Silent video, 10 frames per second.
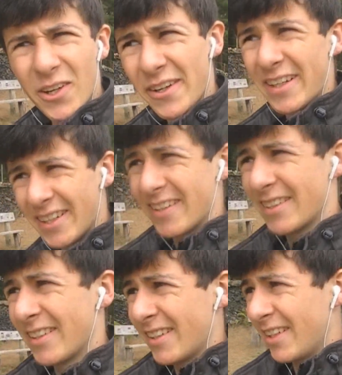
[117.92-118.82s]
going
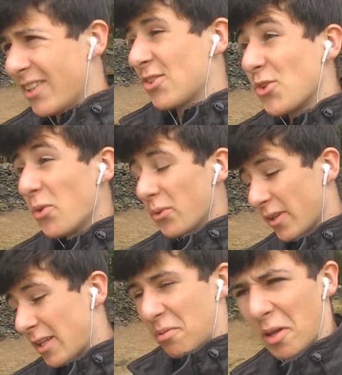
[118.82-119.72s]

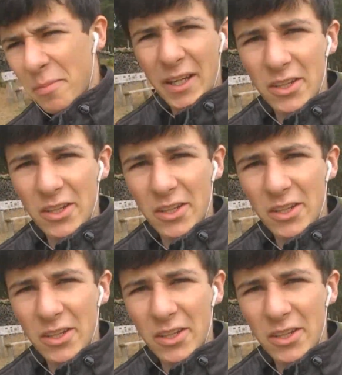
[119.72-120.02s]
soon, that's probably the